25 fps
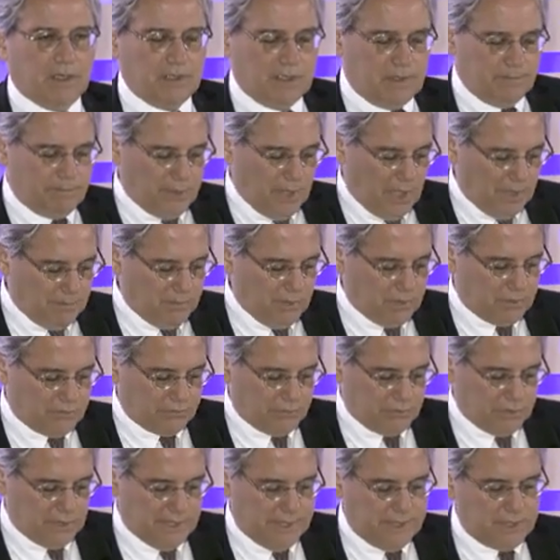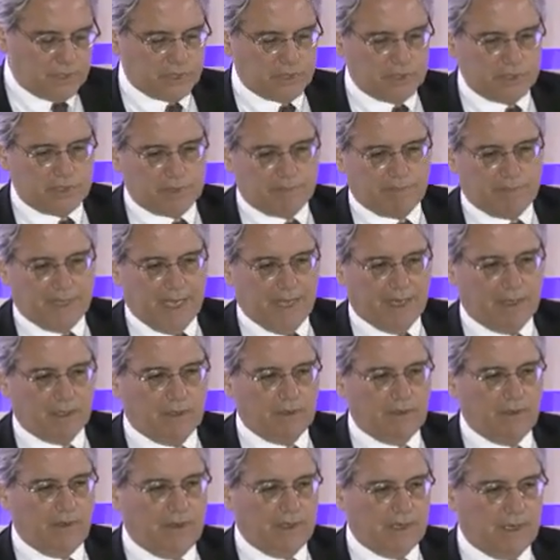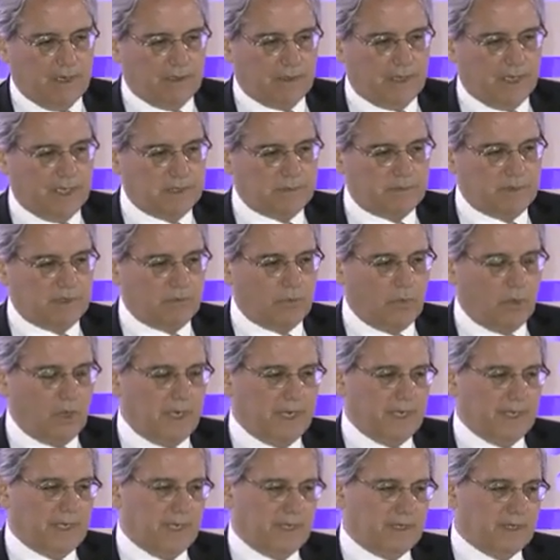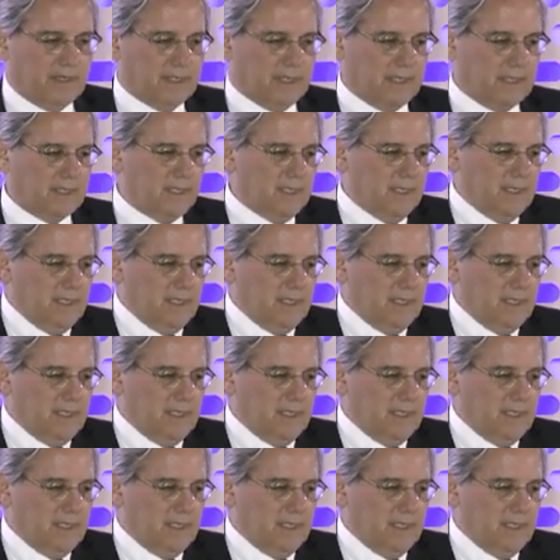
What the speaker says: The public relations battle there has been won, and I think